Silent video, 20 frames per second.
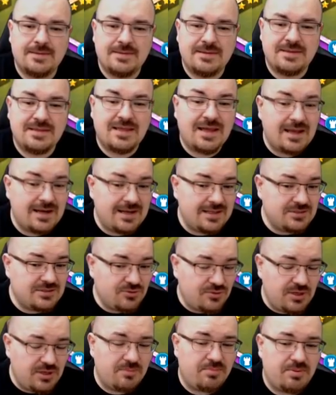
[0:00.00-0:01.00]
Talents
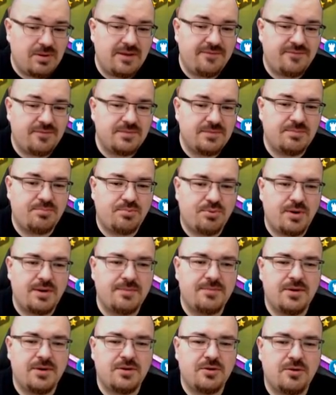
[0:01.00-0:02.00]
only apply from the
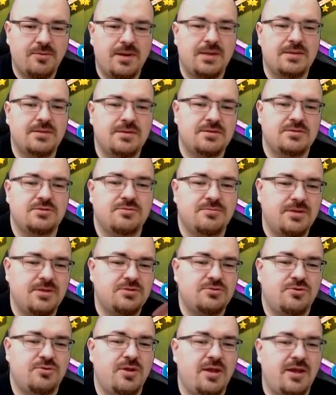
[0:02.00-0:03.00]
primary commander, so make
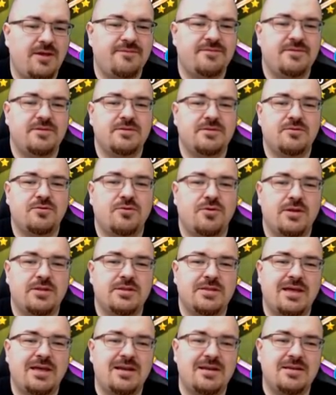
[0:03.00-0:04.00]
sure you have the correct
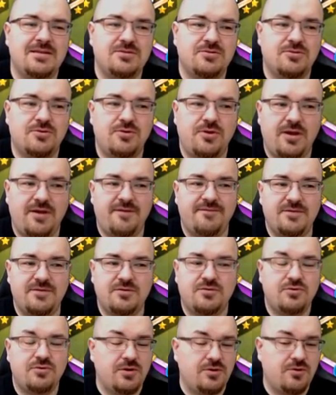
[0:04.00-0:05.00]
talents or you have the
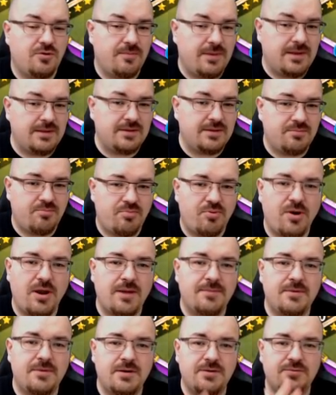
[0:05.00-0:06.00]
correct commander
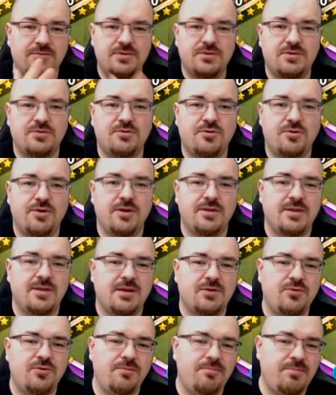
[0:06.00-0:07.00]
primary with the correct
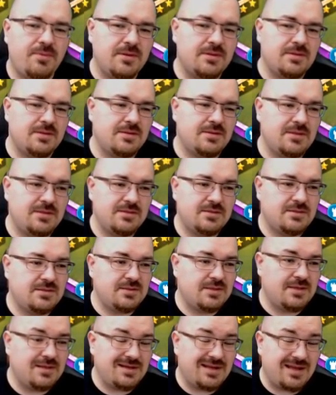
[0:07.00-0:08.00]
equipment. This
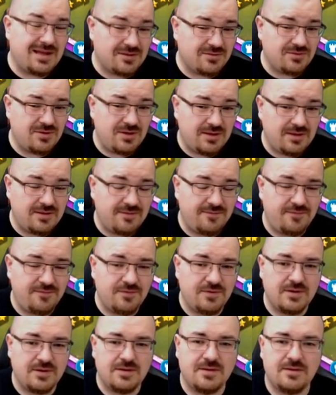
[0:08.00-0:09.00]
can actually give you
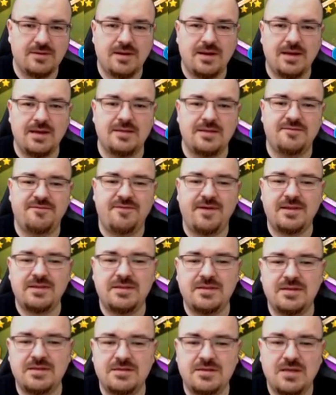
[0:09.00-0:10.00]
a high
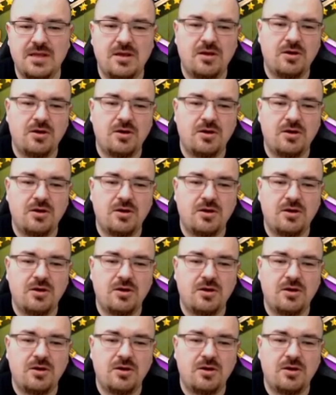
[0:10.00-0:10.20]
advantage.